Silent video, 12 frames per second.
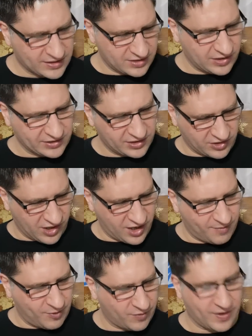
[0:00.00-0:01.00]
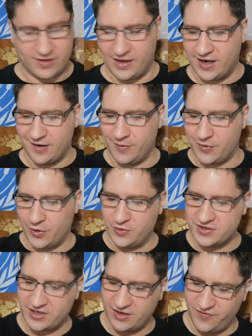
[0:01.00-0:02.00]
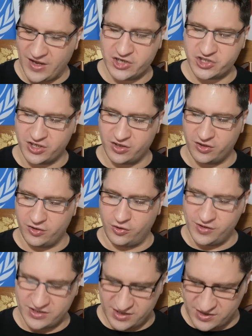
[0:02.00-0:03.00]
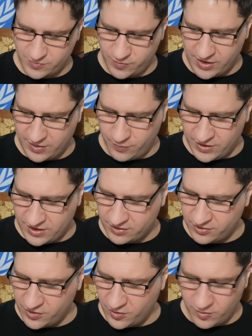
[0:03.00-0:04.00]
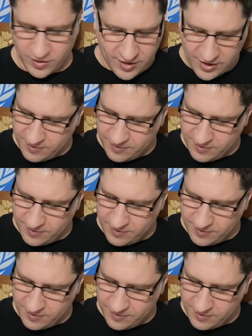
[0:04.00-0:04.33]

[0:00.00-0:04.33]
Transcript: That's a lot to talk about right there with all this innovation and all these things that we we can do.